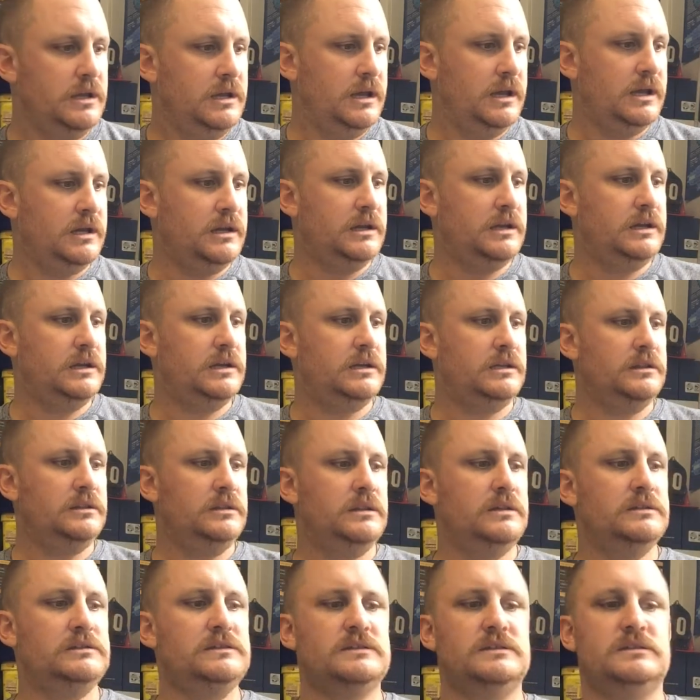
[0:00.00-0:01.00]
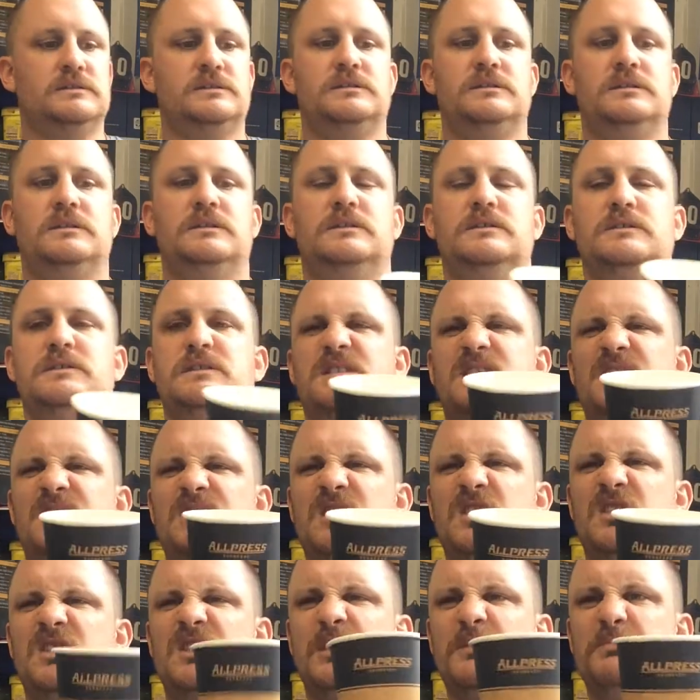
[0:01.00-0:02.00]
and this is
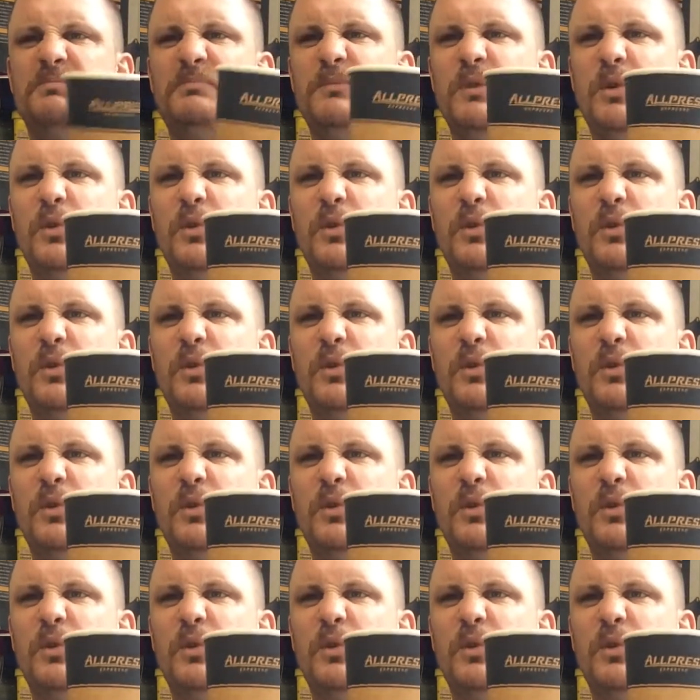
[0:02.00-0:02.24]
just an